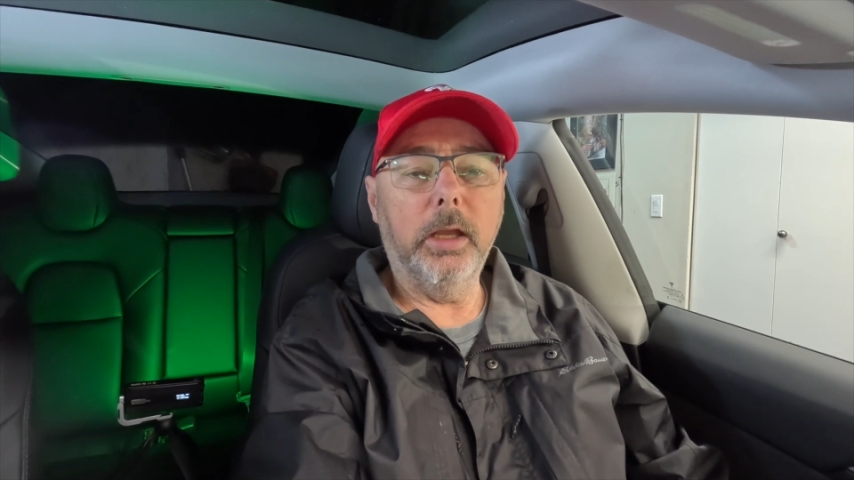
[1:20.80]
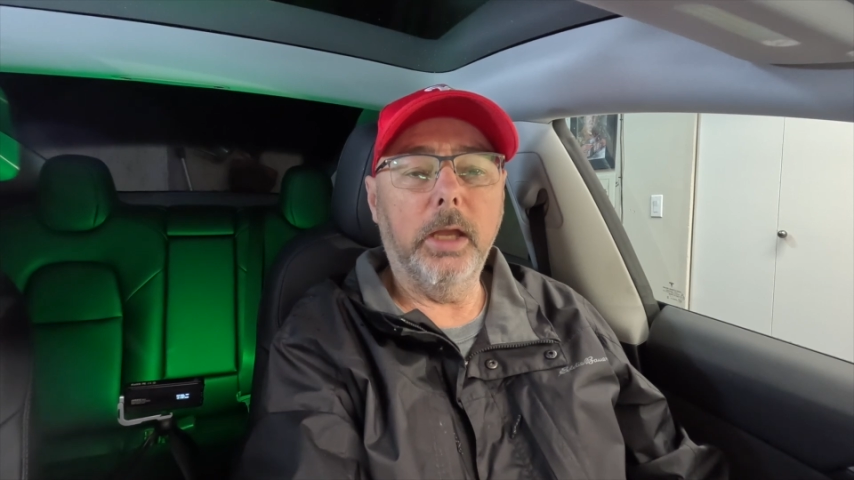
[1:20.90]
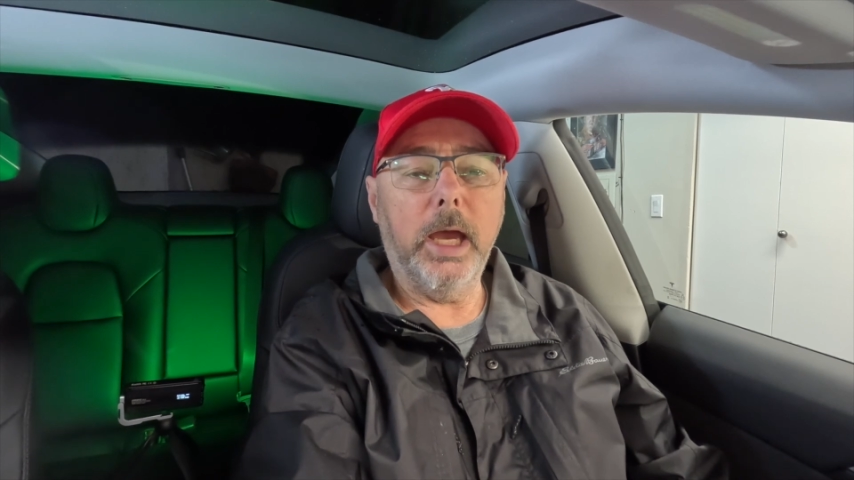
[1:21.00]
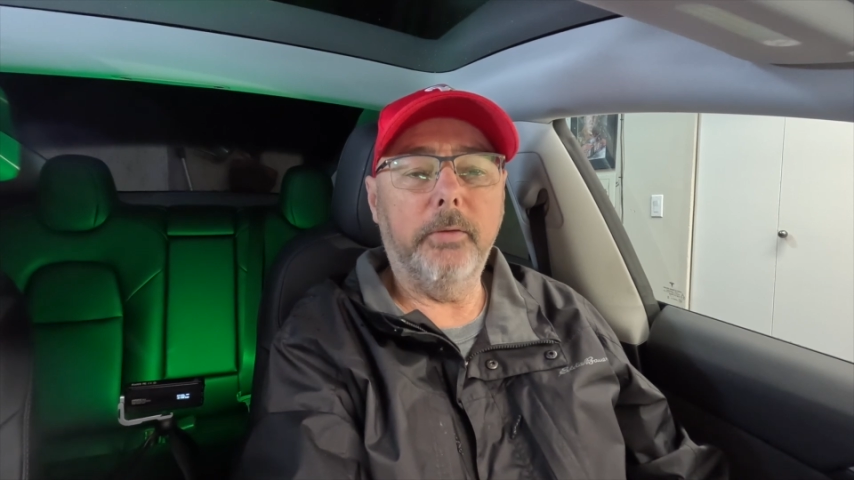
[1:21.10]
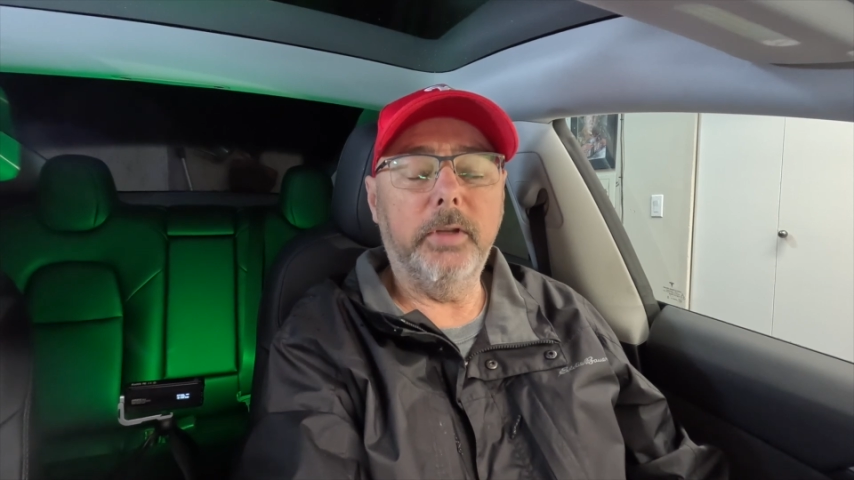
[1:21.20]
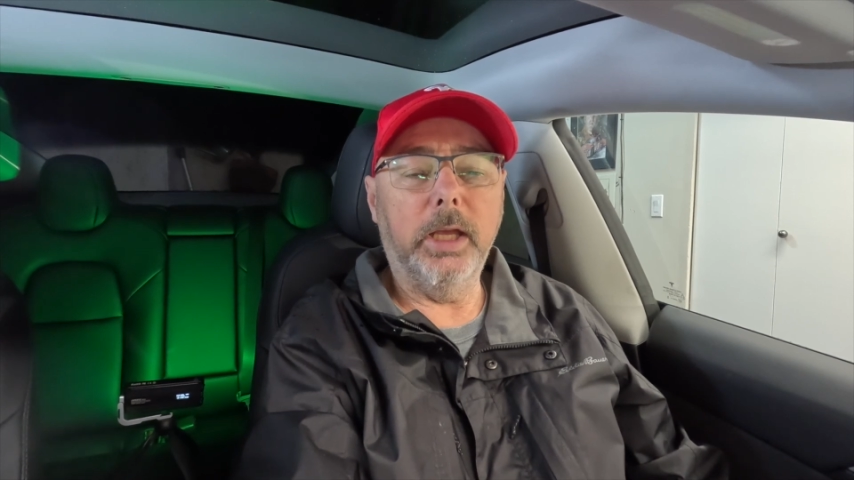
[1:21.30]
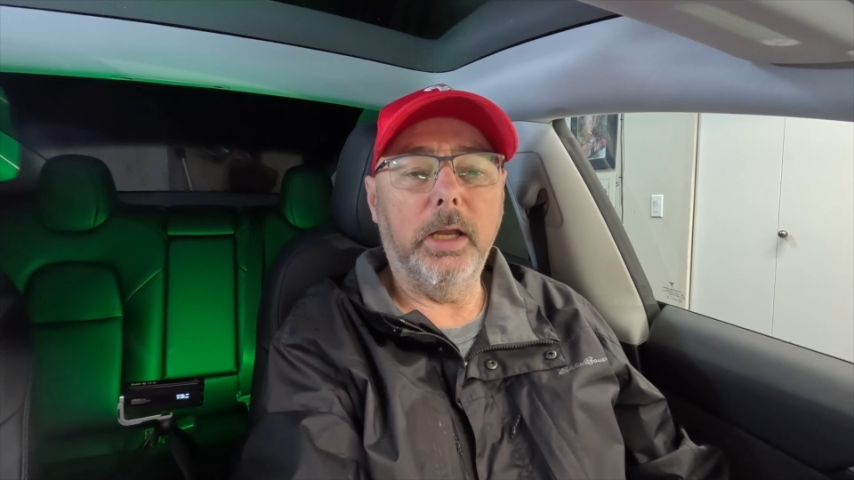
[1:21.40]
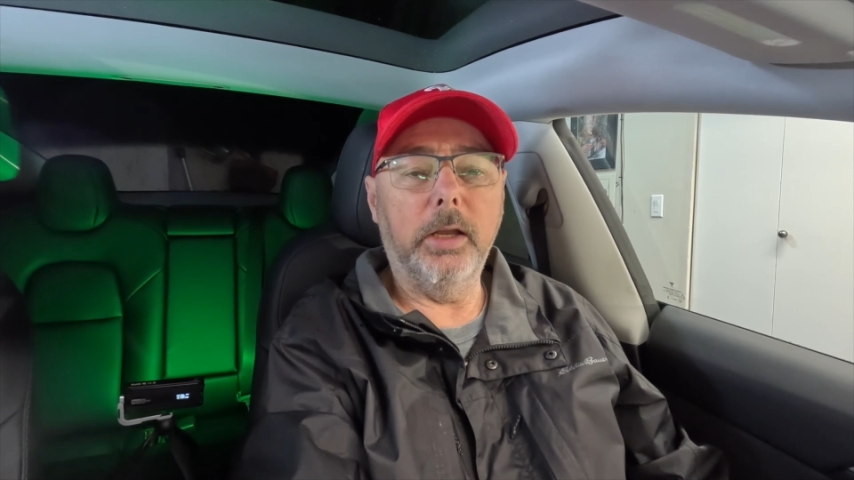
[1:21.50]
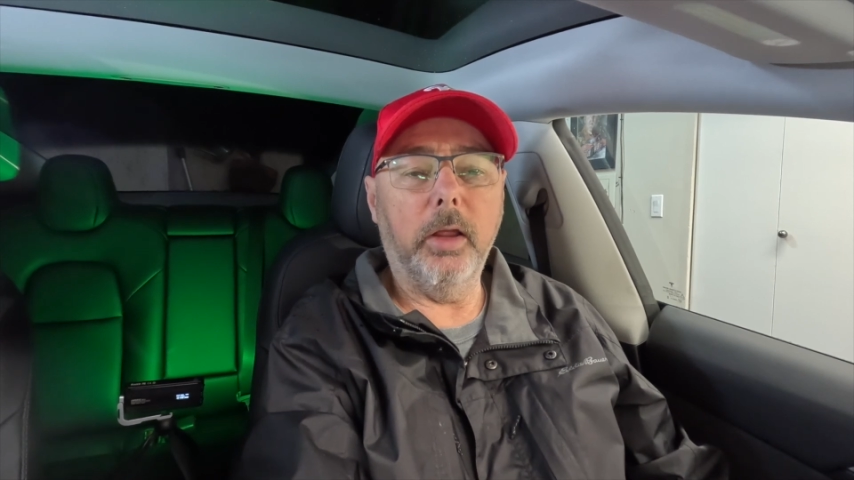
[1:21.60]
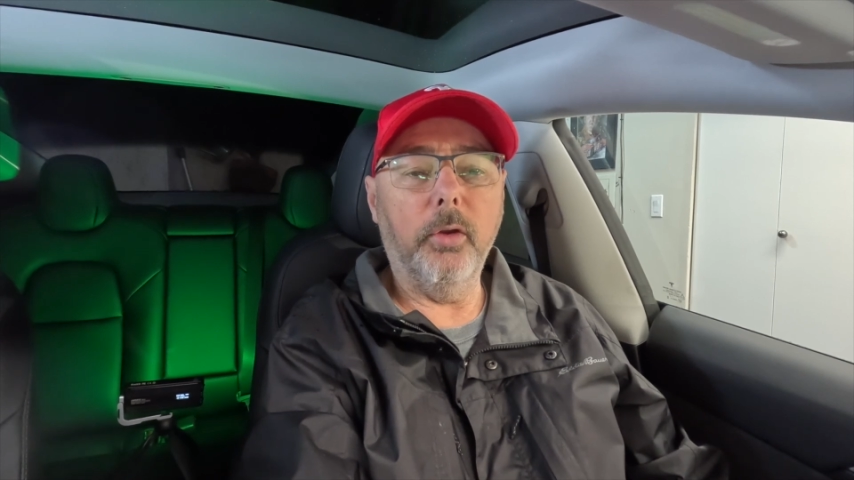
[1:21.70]
have to get
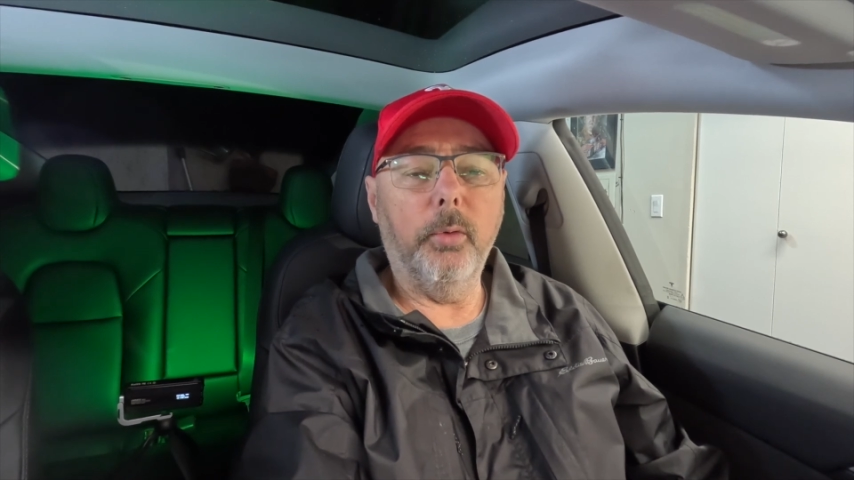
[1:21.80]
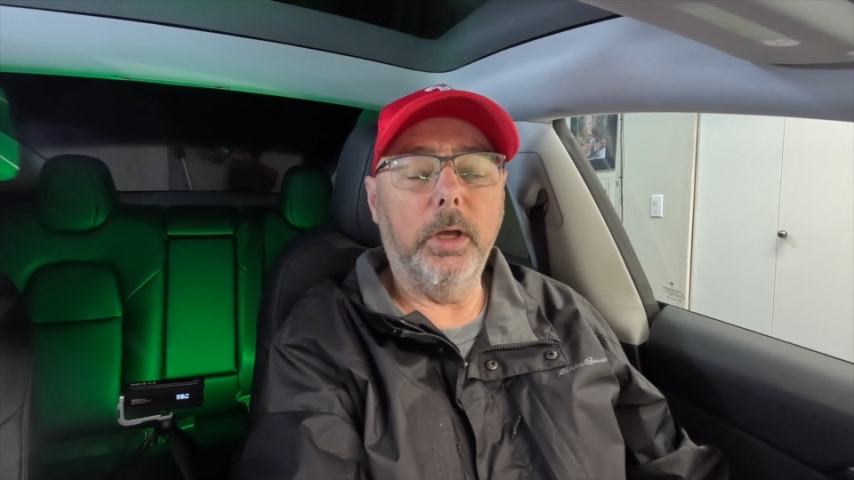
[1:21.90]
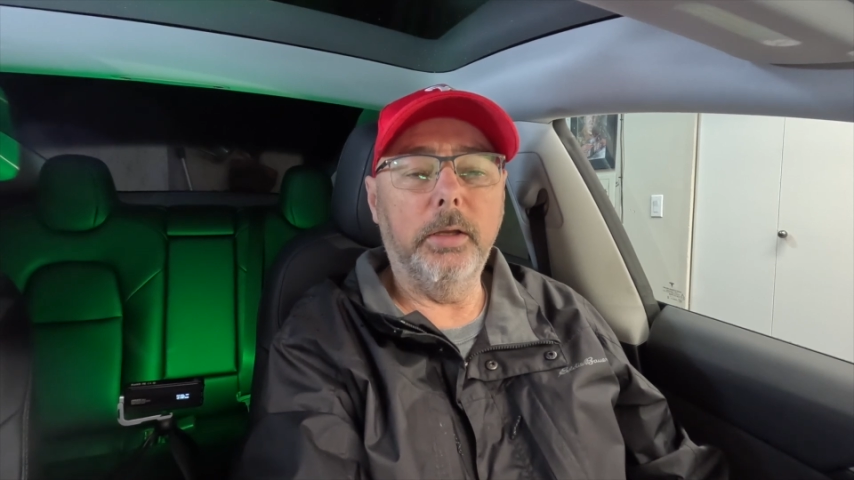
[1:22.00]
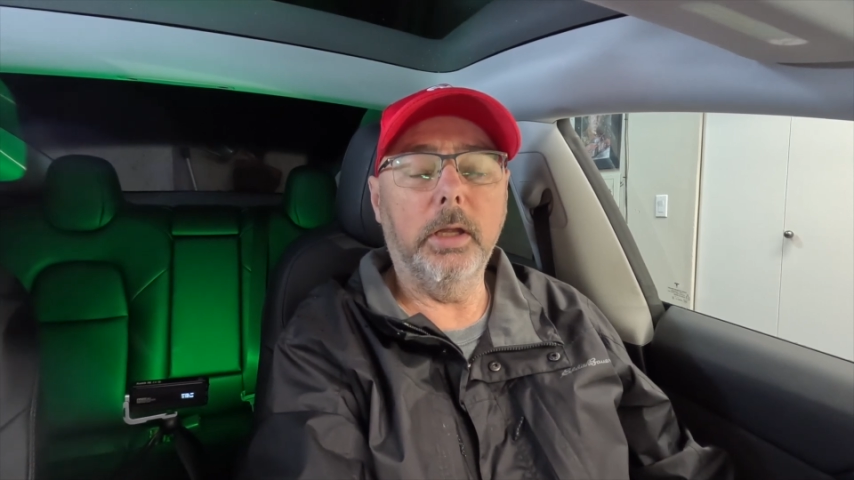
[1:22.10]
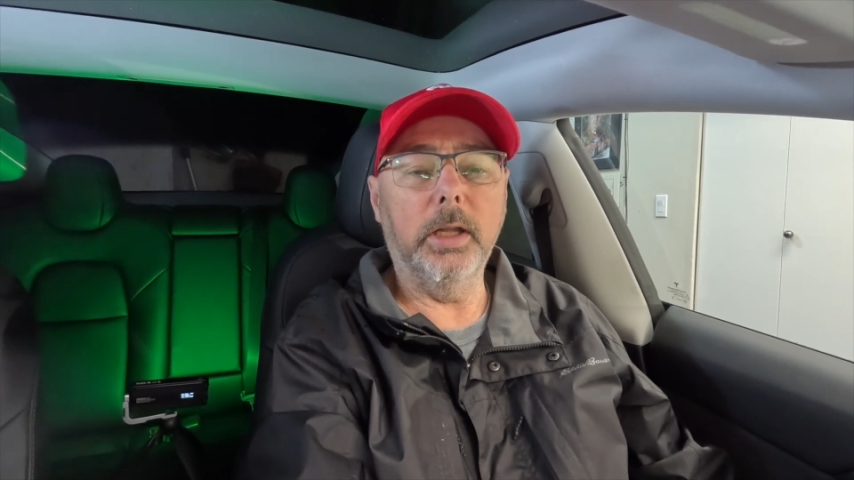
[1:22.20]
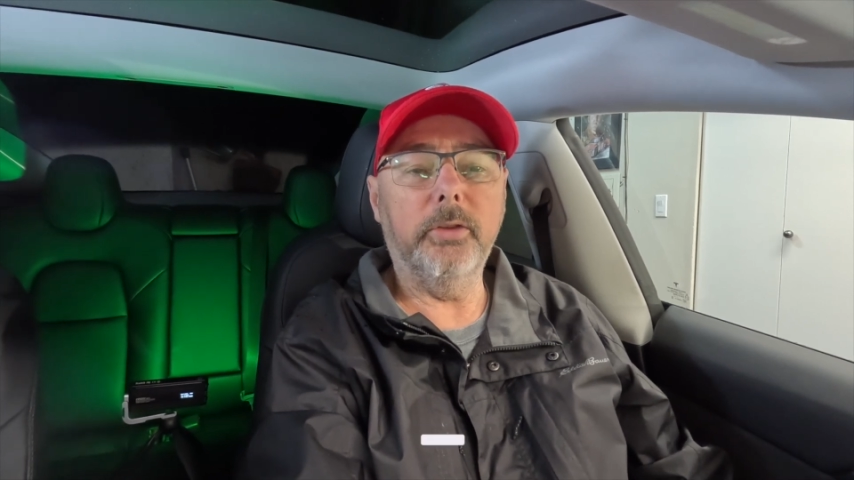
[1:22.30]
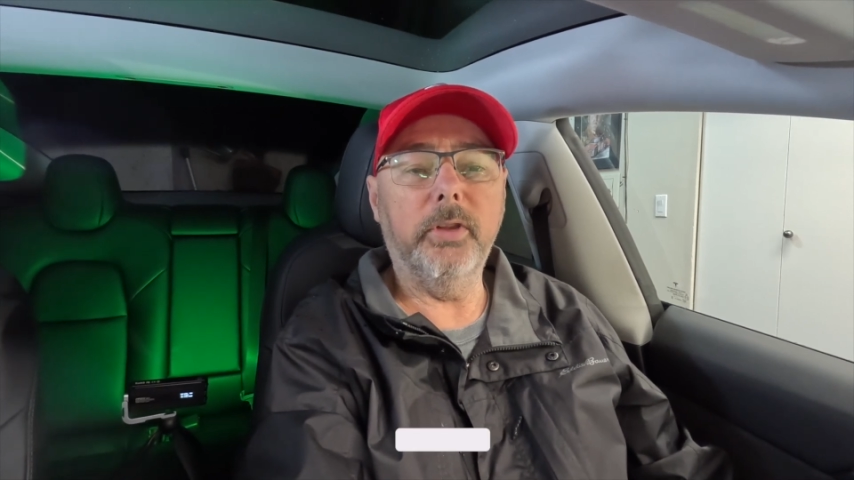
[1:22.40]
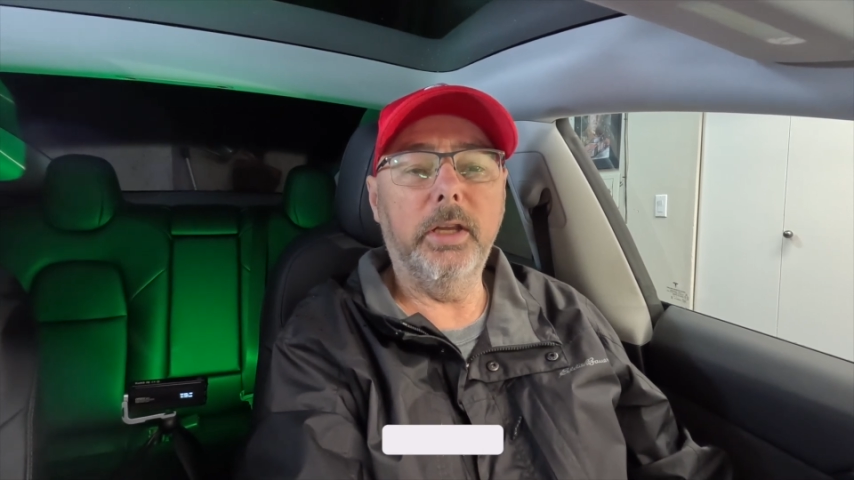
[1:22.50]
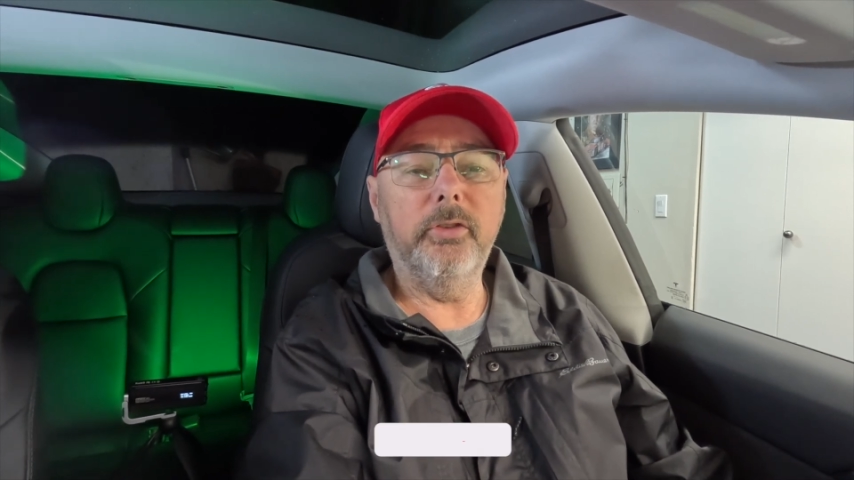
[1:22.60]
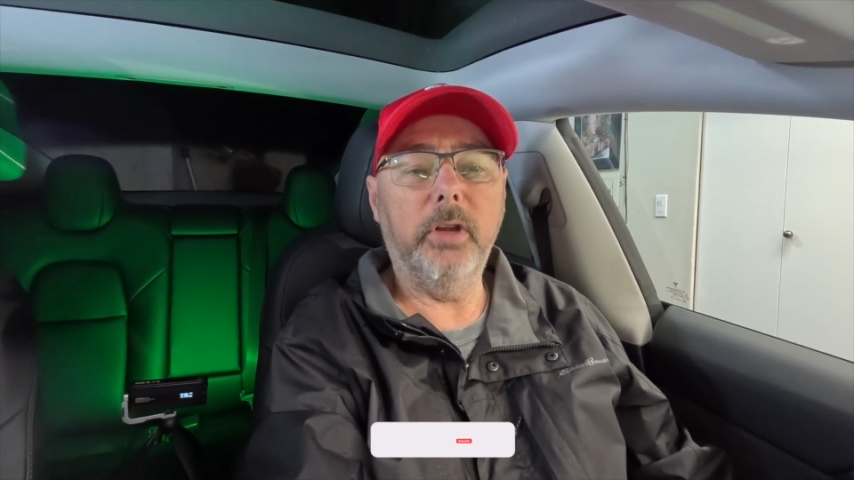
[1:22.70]
another one unless
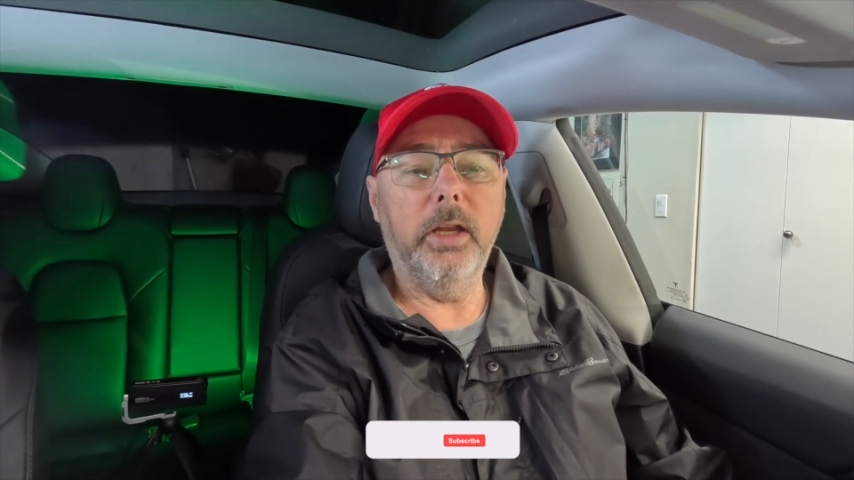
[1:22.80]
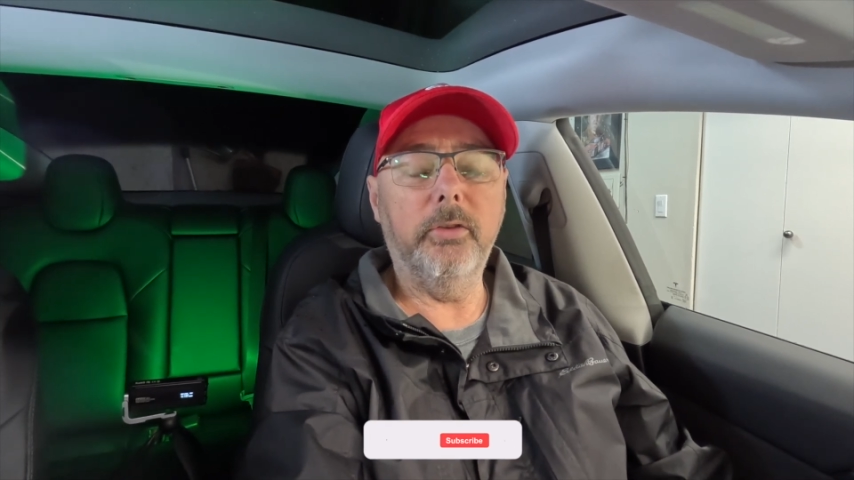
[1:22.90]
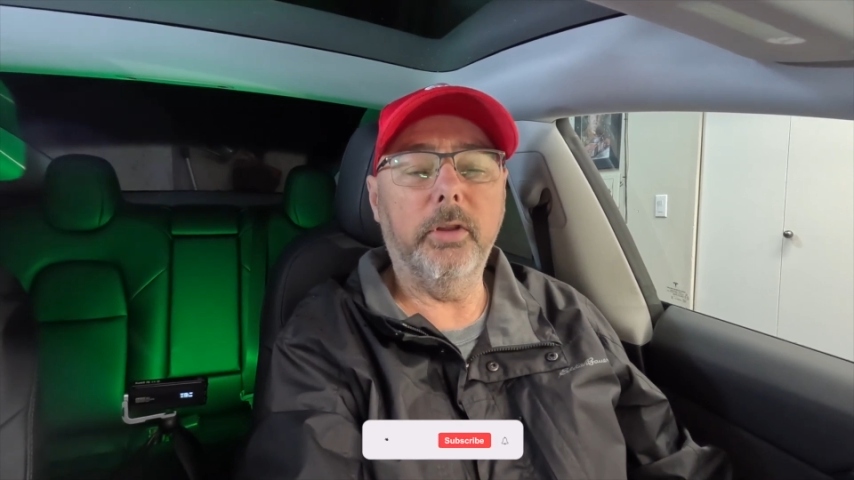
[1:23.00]
they change